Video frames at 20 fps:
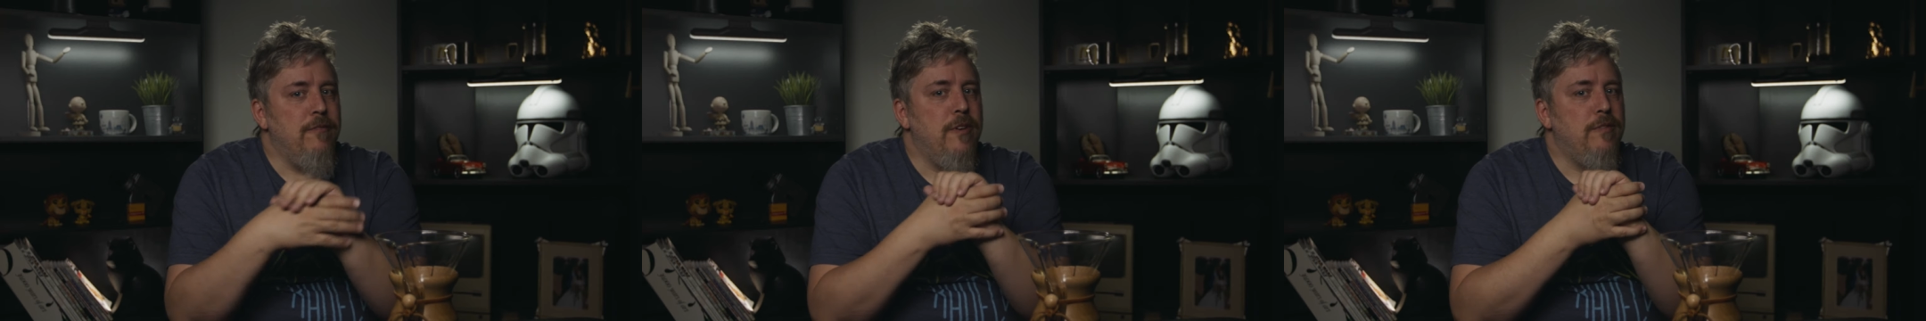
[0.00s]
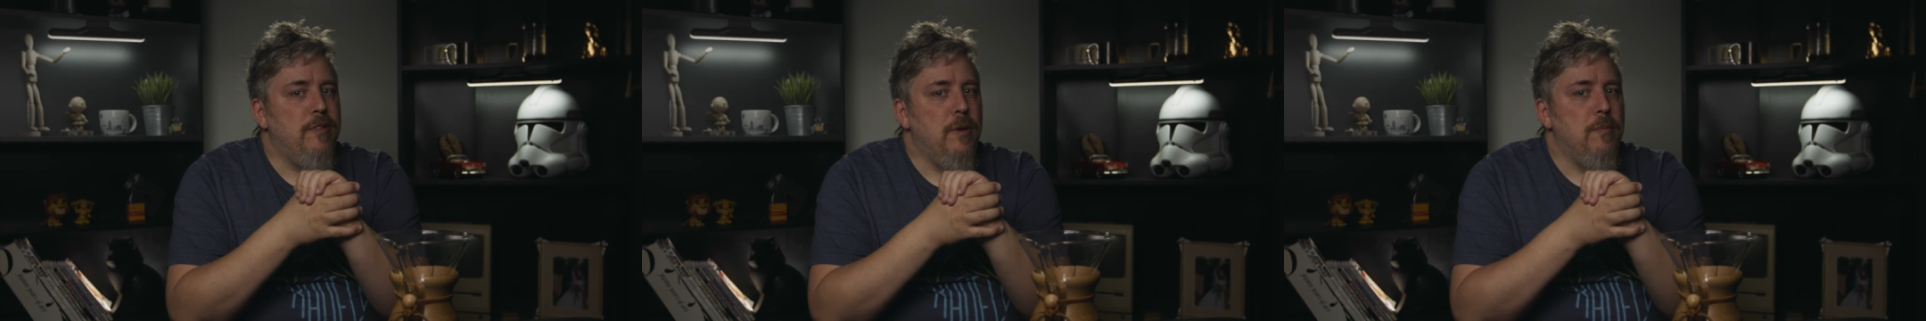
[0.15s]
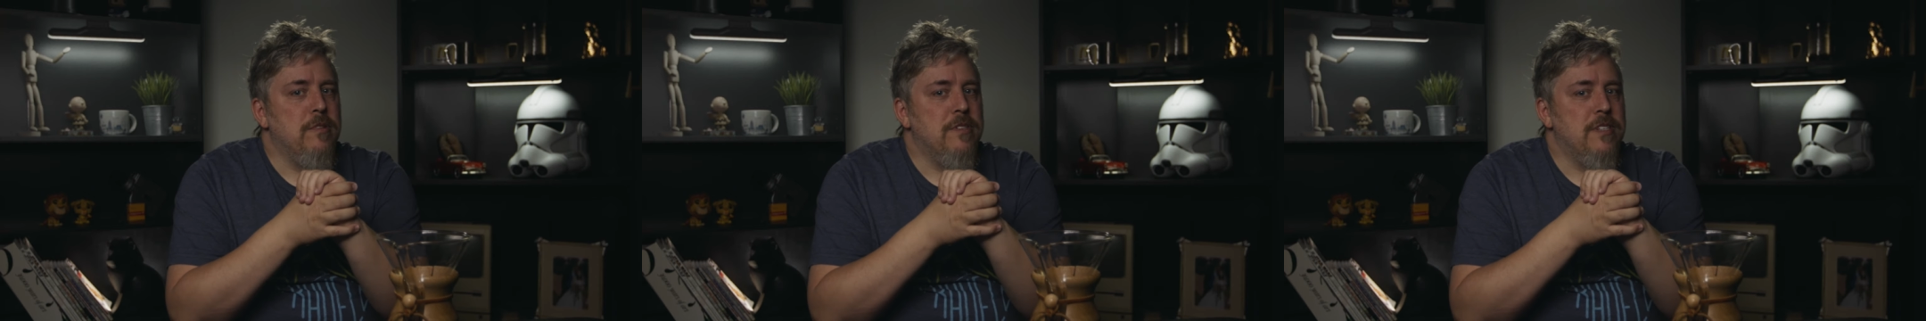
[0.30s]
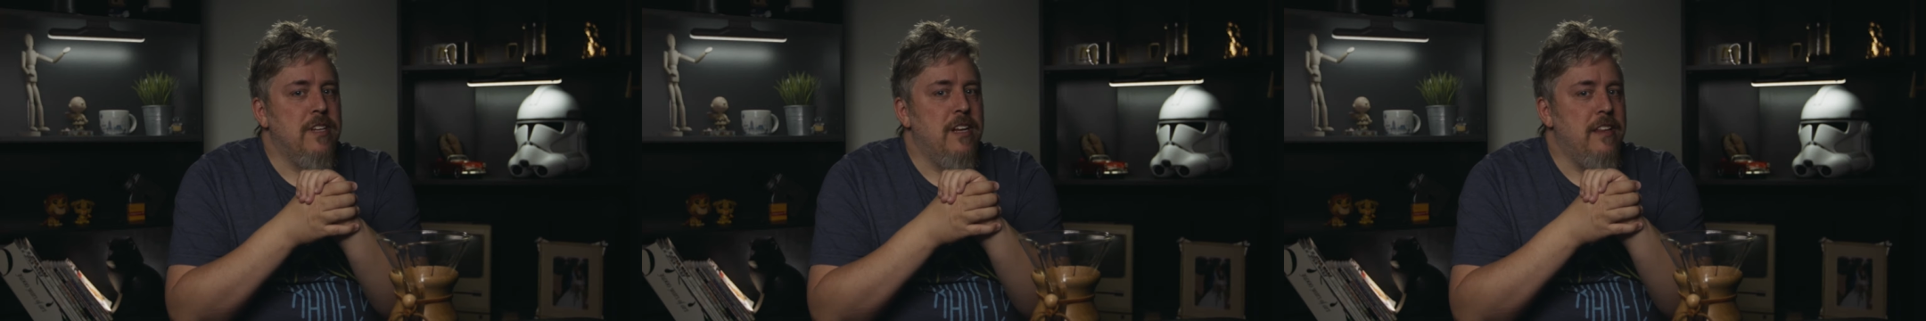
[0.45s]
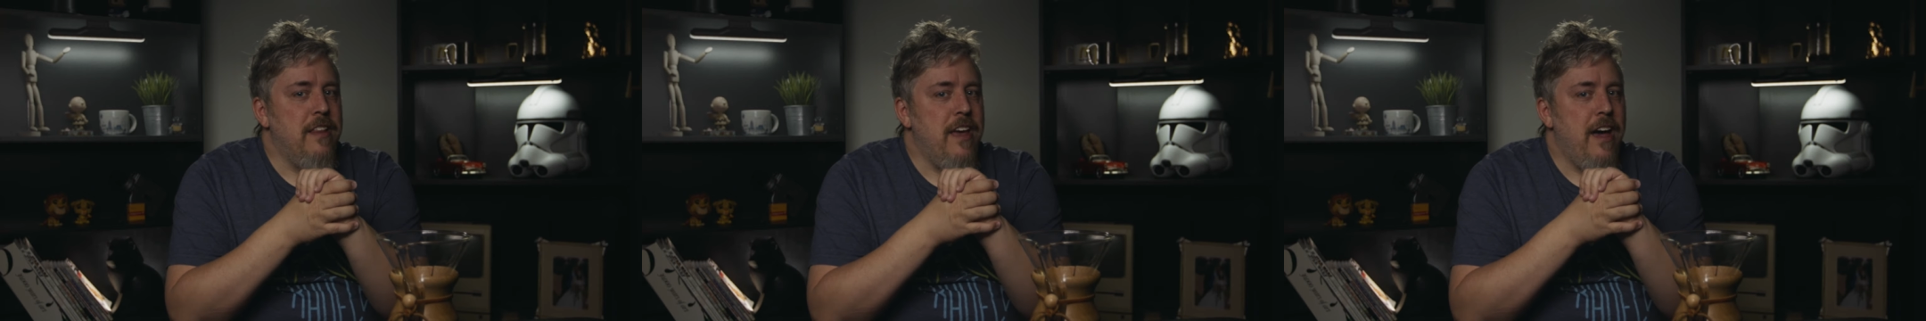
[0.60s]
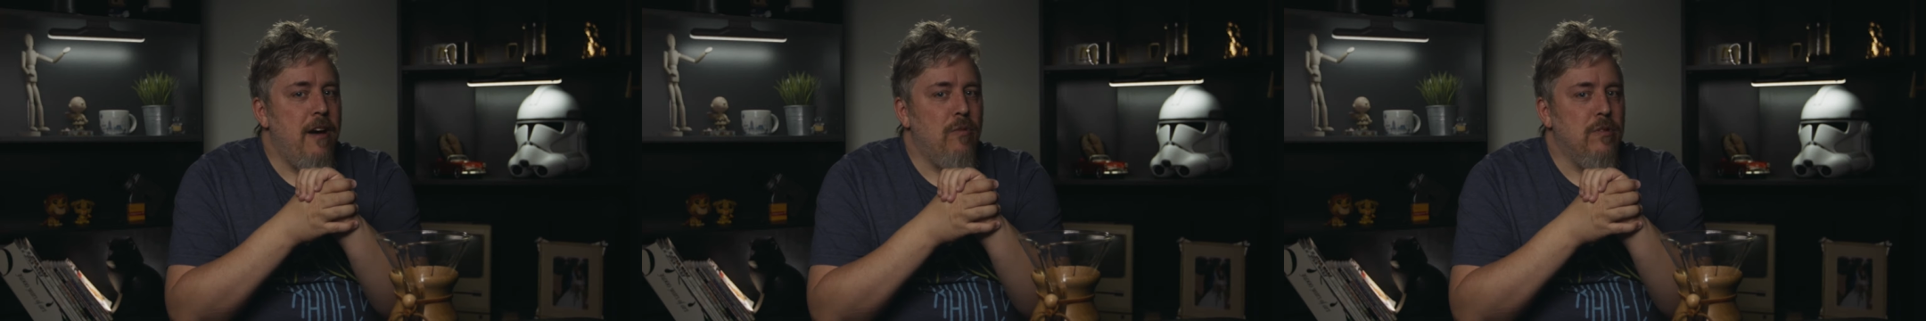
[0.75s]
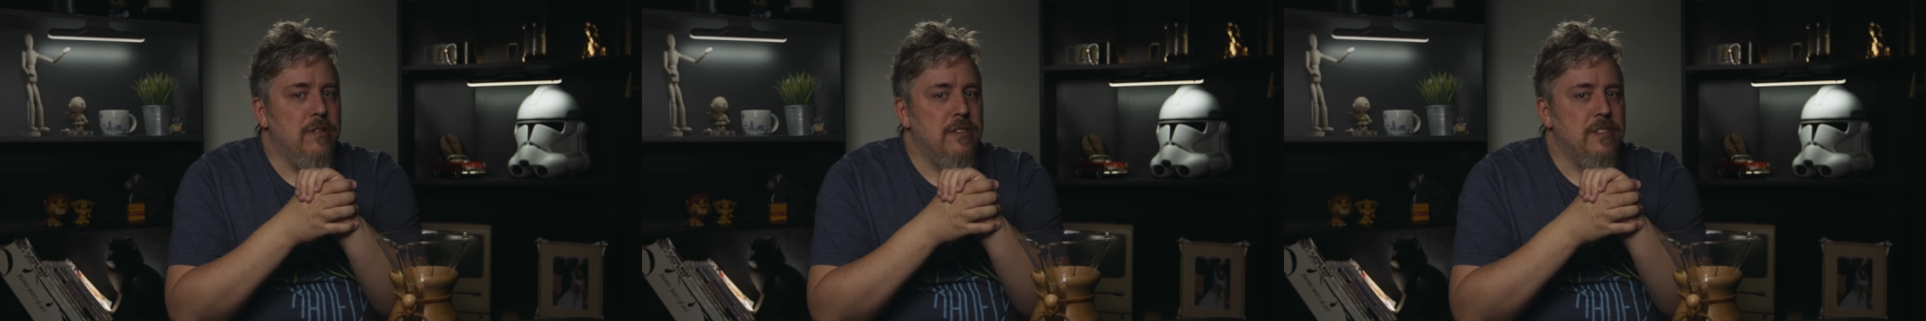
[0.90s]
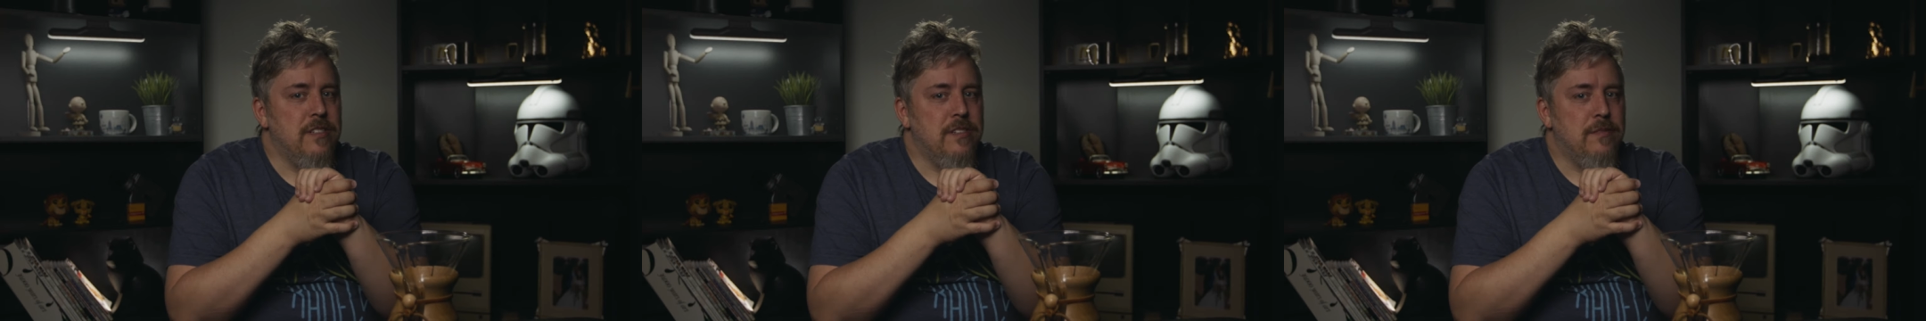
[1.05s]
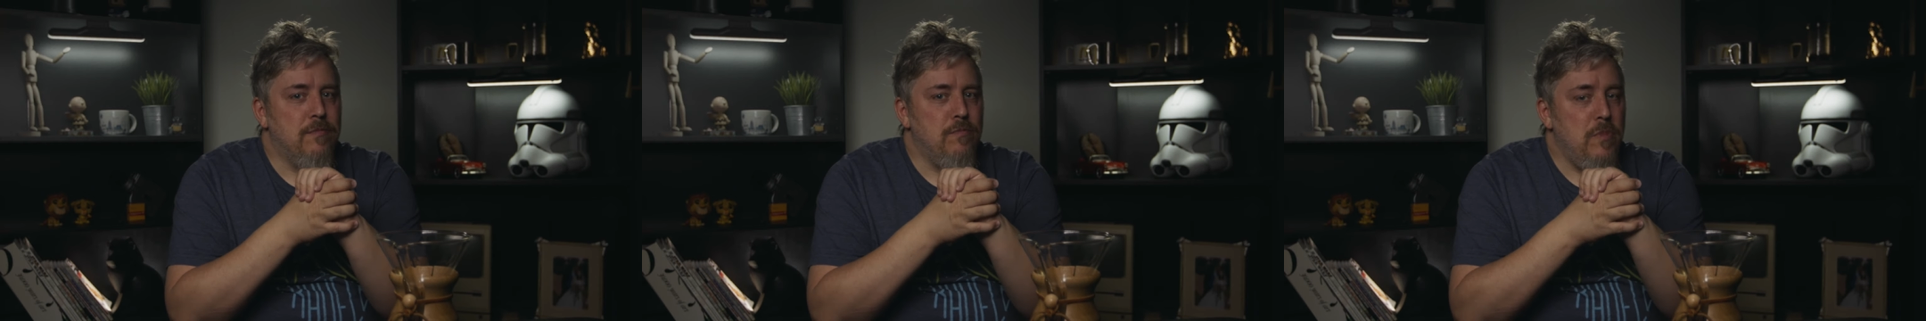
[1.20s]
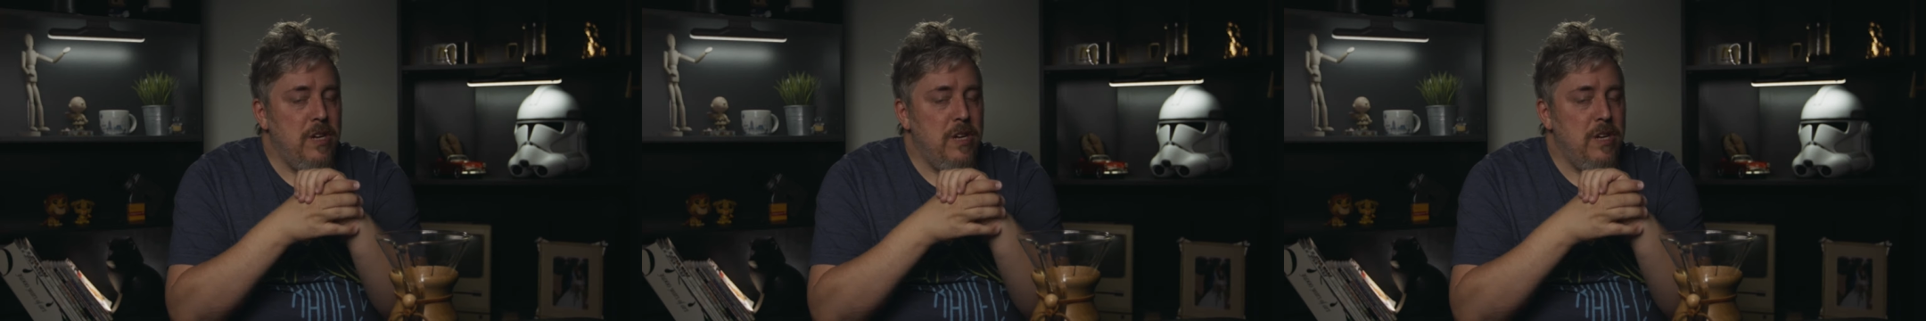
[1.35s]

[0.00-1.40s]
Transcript: 50% of that was